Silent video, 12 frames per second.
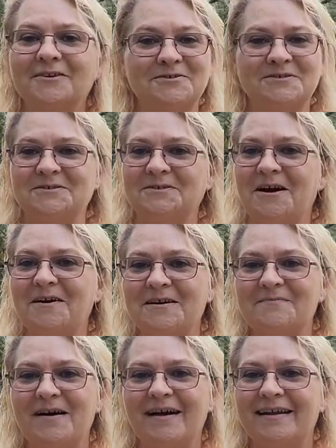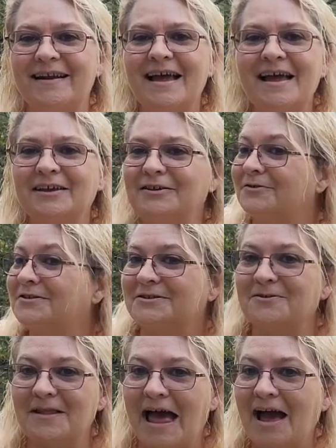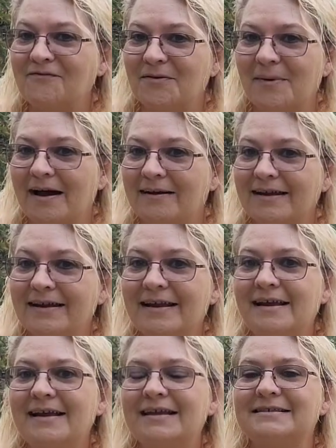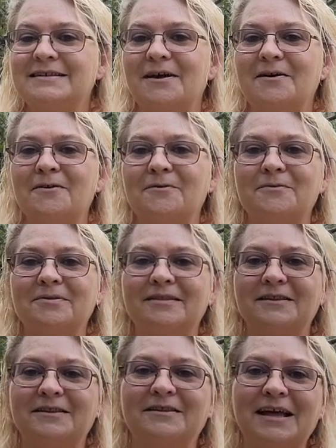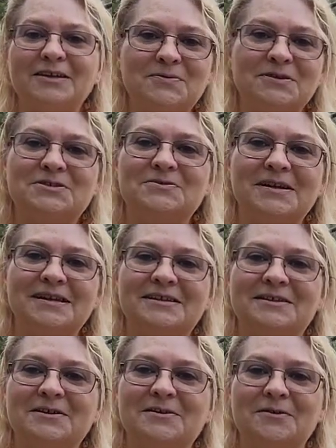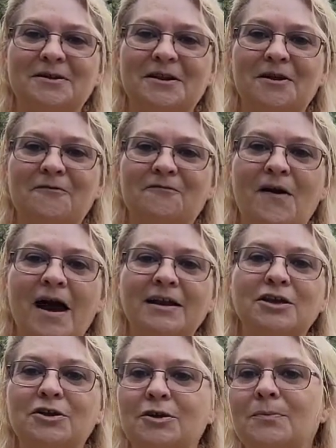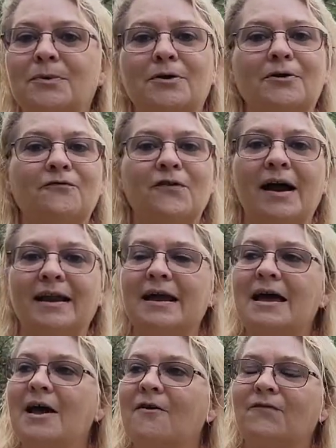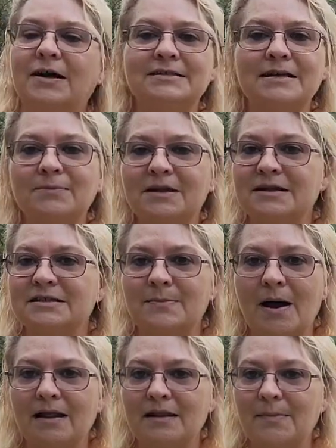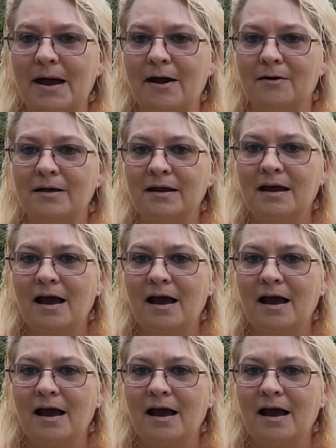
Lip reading: You're still talking about it. You'll still laugh about it. So that's what you need to do. Find humor, find something to smile about.